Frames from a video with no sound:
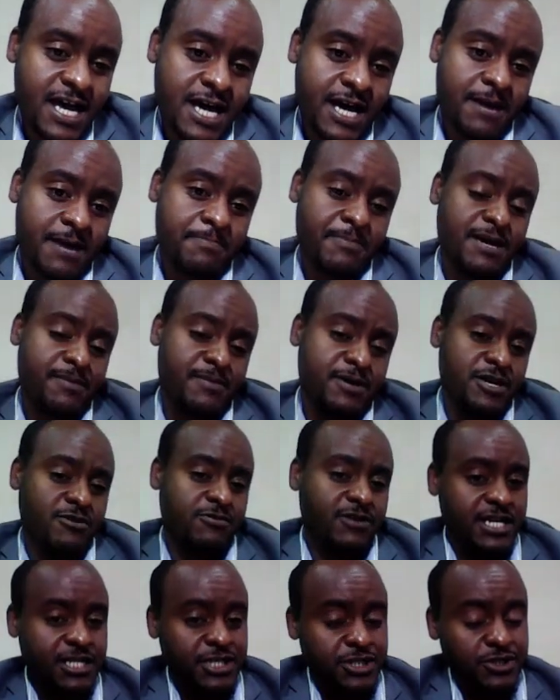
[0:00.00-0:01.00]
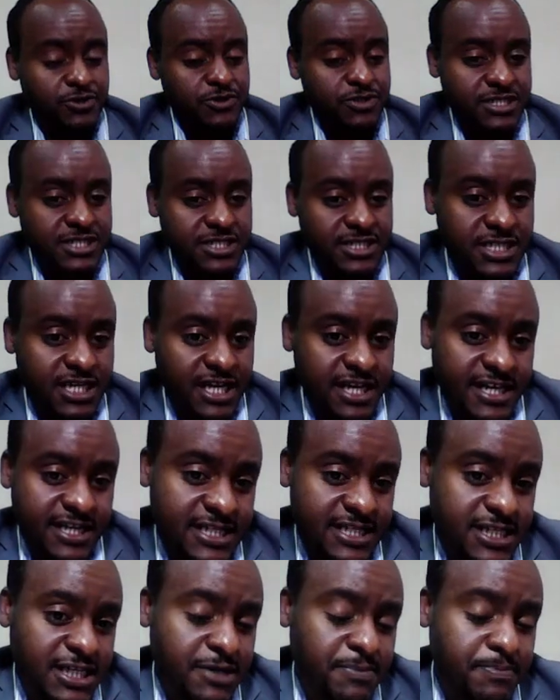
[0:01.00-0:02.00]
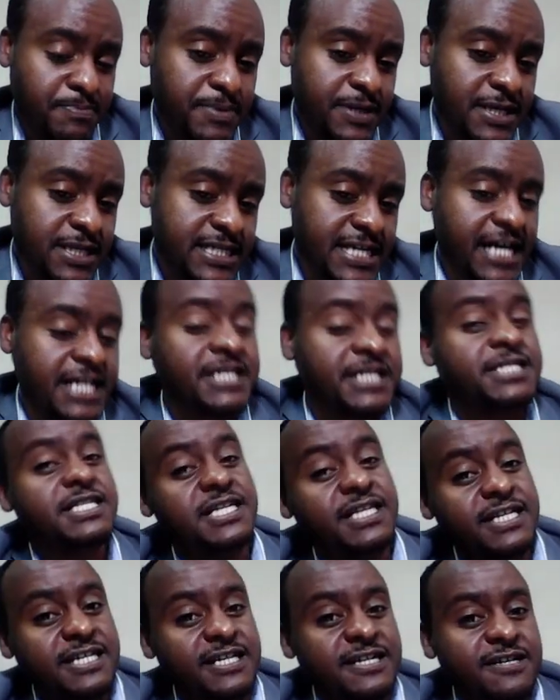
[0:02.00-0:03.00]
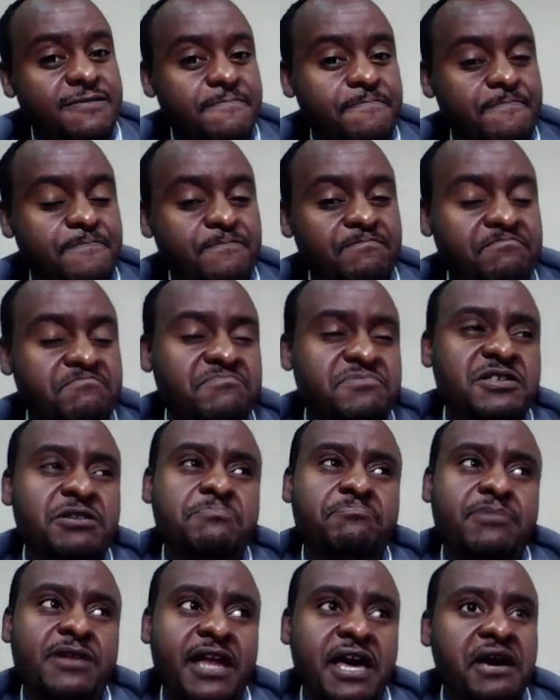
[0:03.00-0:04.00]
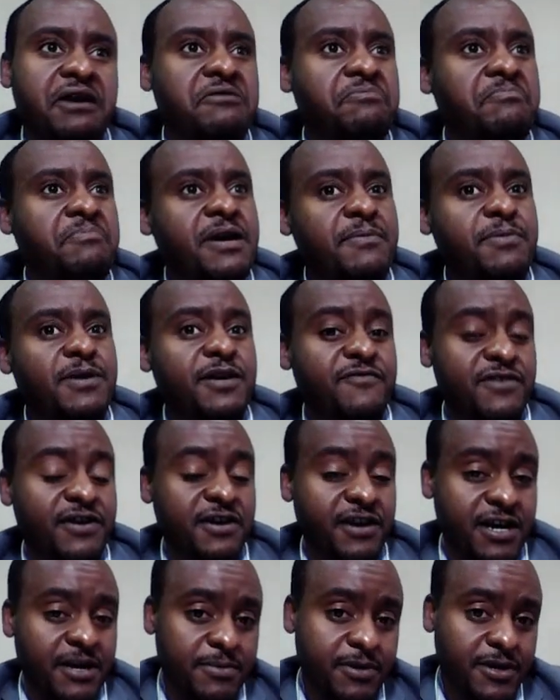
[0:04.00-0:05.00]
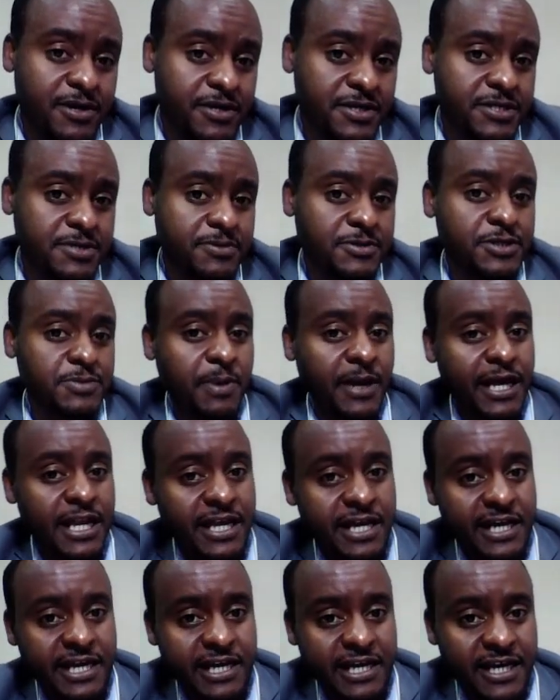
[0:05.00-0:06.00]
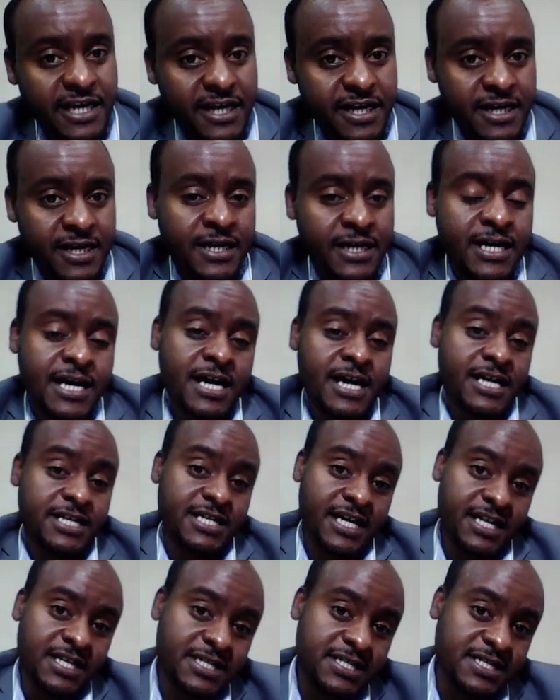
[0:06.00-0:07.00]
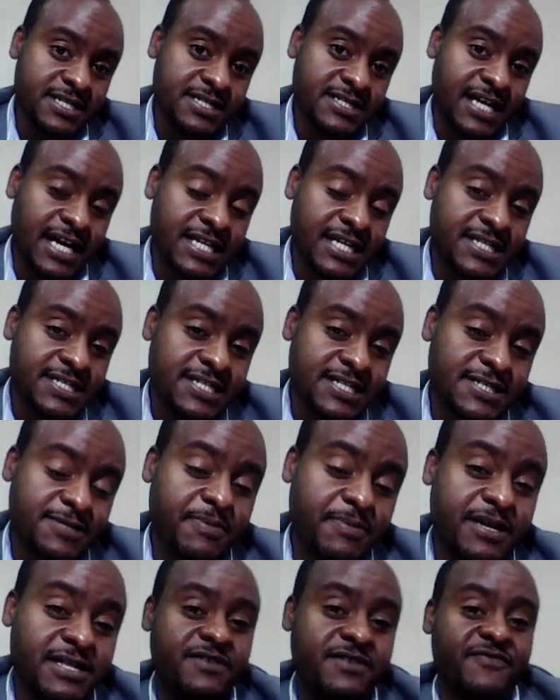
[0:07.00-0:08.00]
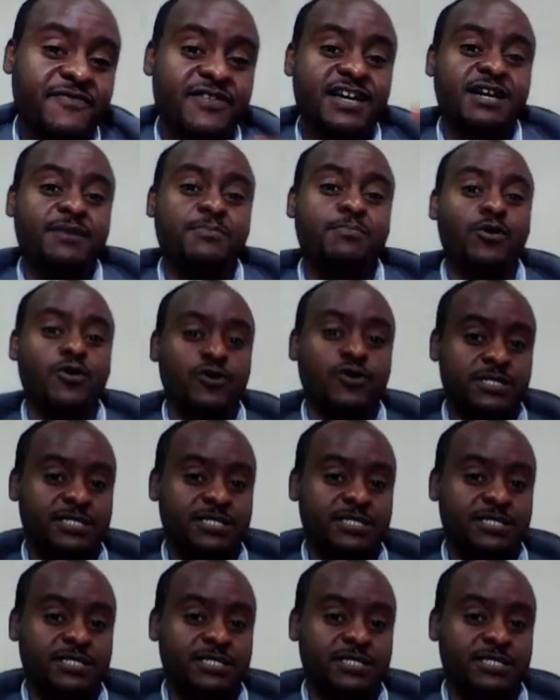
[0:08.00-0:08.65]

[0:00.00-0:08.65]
Maybe you can choose these things. Simple text editor, simple like maybe if grammar, spelling error, then that specific box,